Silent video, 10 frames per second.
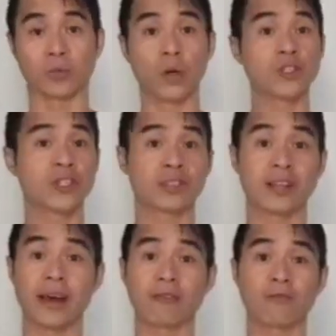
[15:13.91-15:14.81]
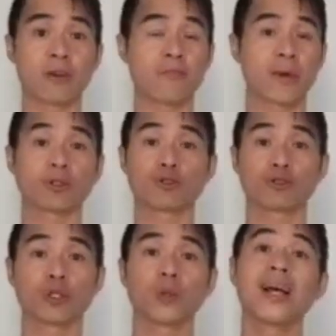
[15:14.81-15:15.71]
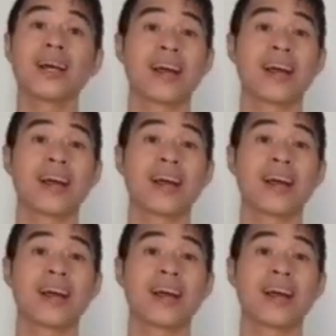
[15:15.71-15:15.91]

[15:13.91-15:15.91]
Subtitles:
which is every bit true.